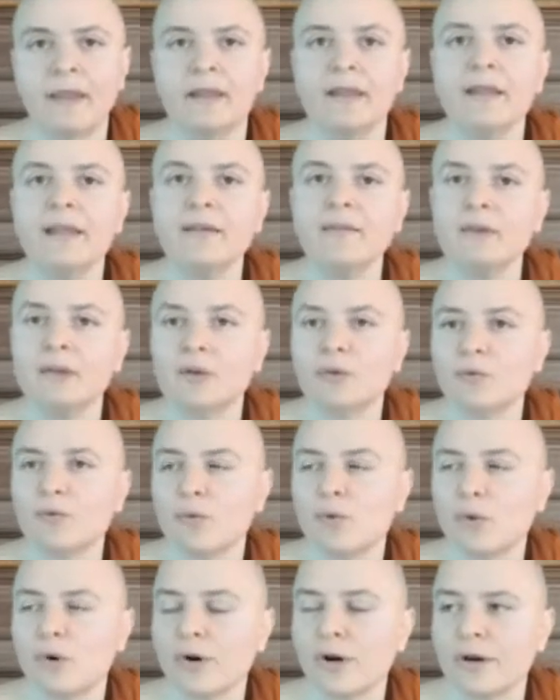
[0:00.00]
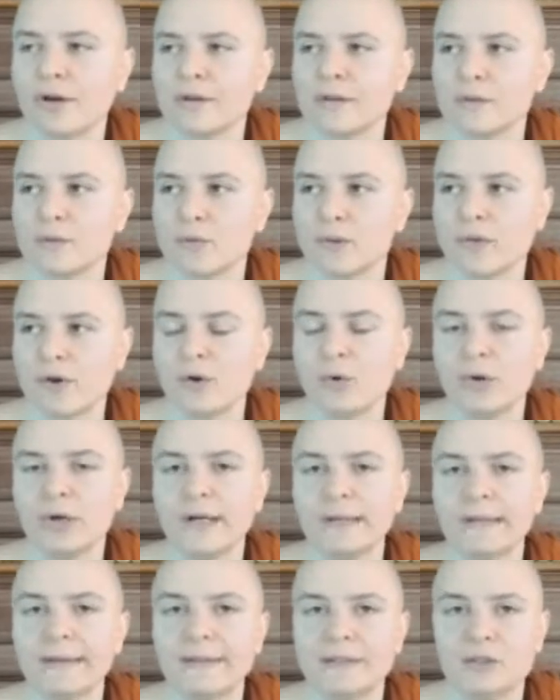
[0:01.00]
given, of course, with the
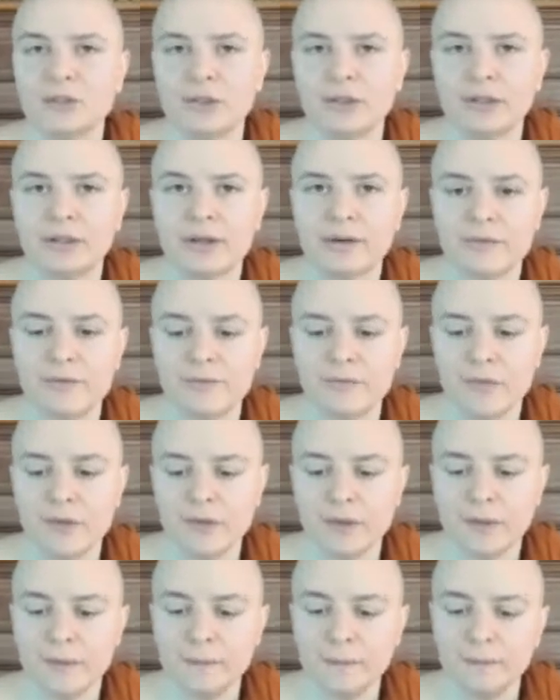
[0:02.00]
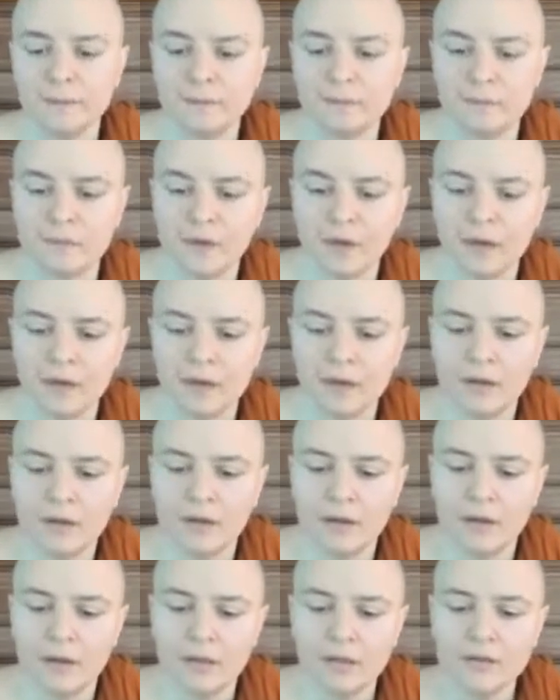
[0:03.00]
correlation of
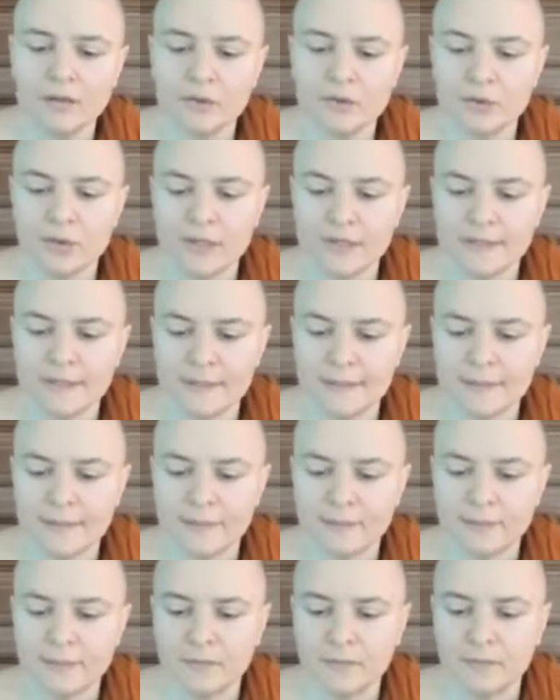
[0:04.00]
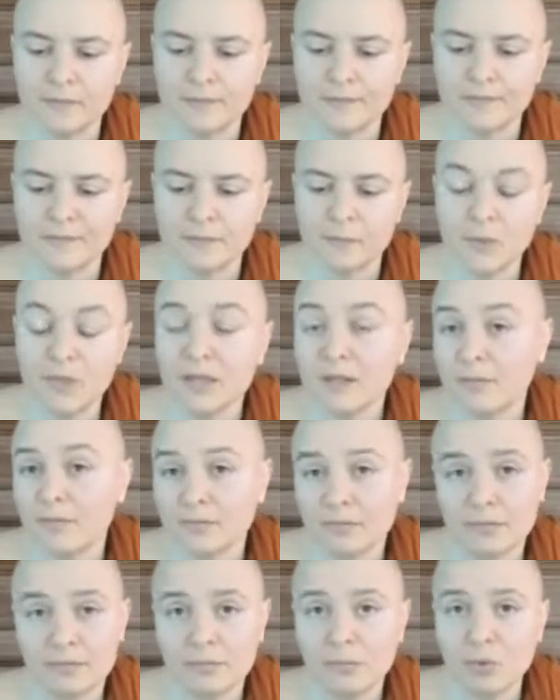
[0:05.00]
the streets
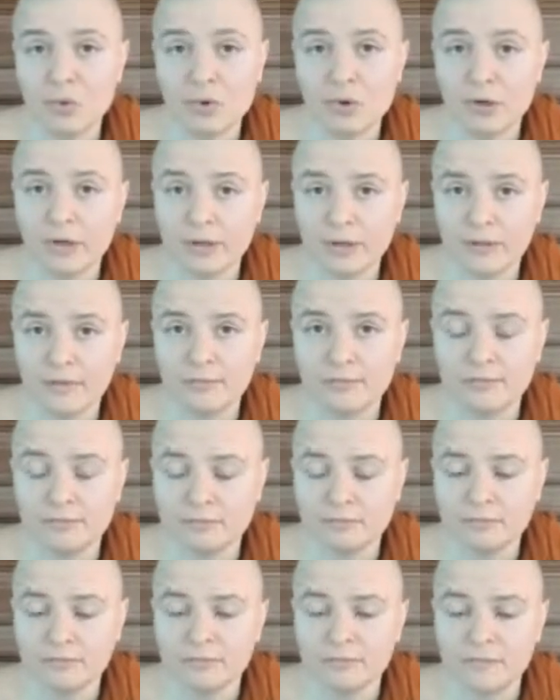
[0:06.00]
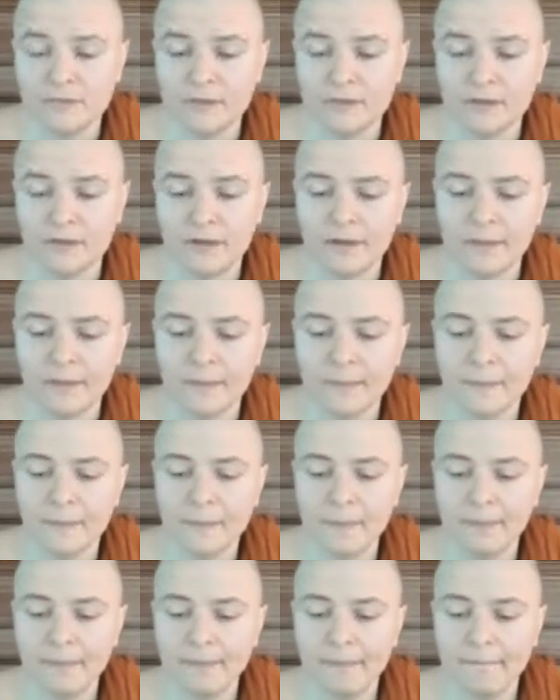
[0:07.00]
being born
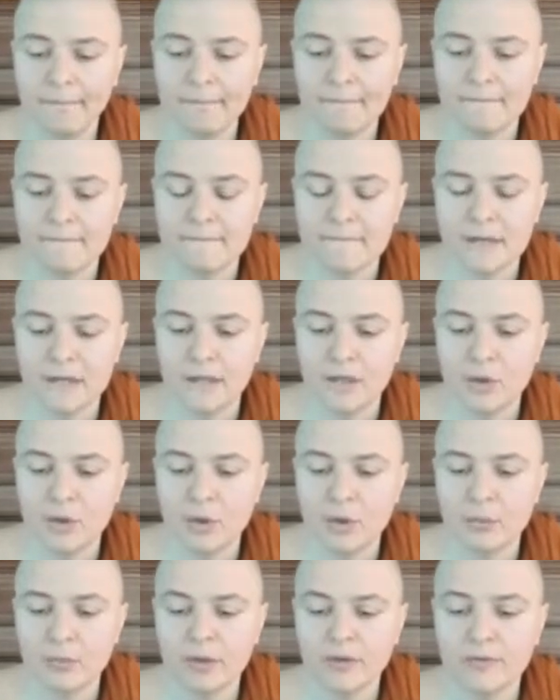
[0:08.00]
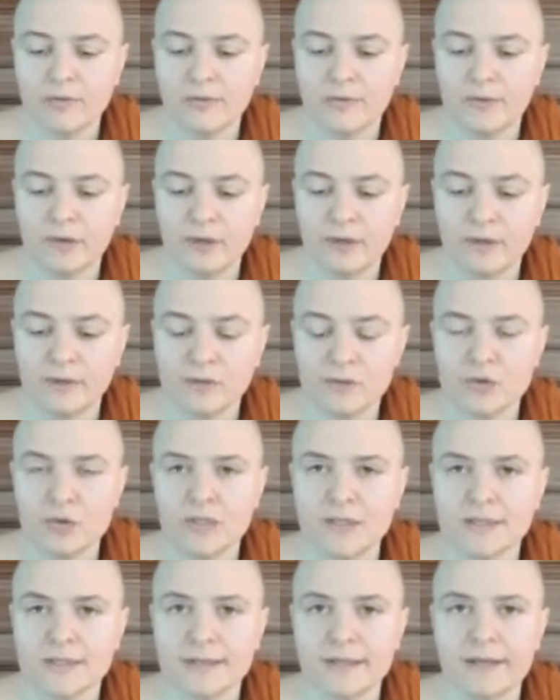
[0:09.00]
in a home of
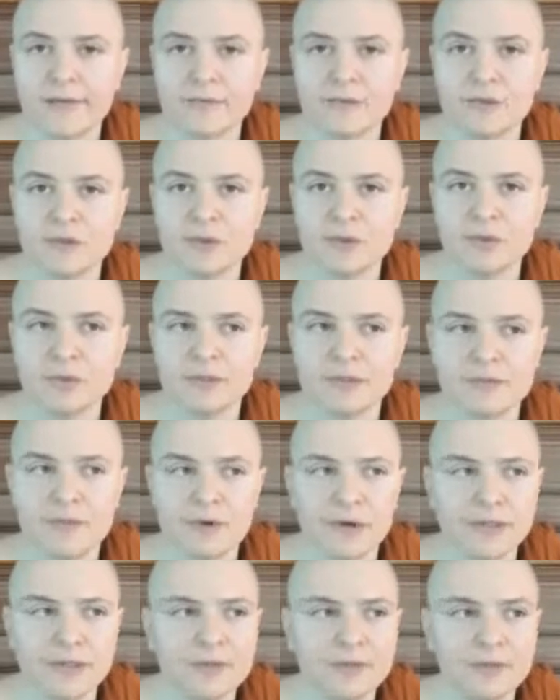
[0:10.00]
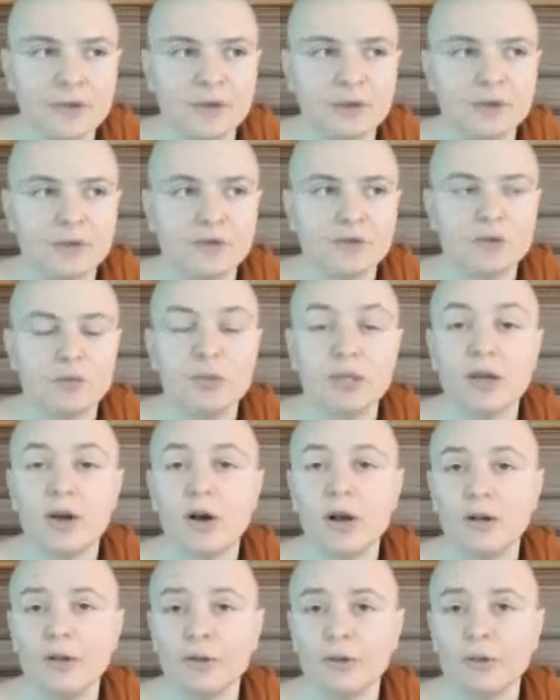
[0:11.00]
street slaves. So it's very difficult to be
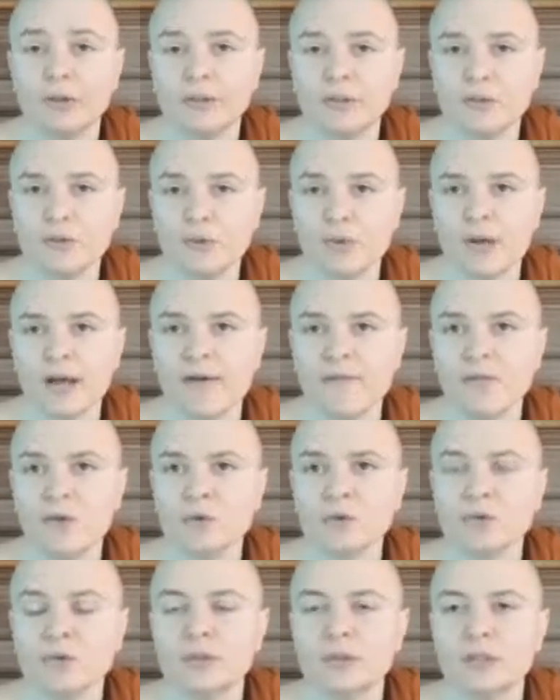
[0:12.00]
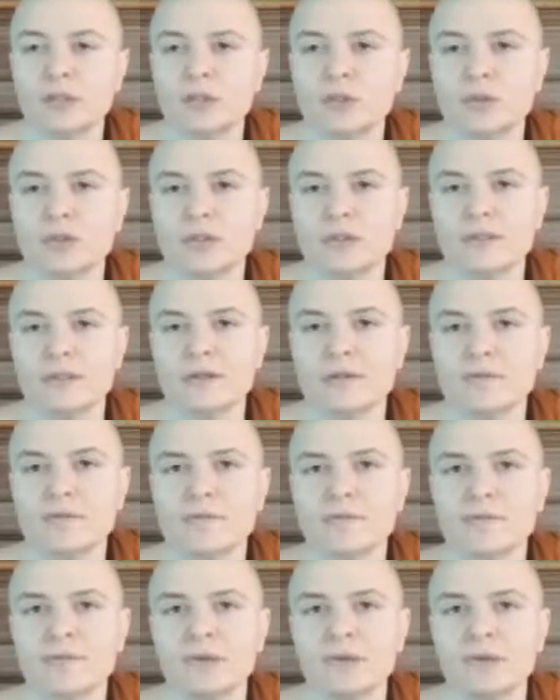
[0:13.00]
honored, to have those conditions of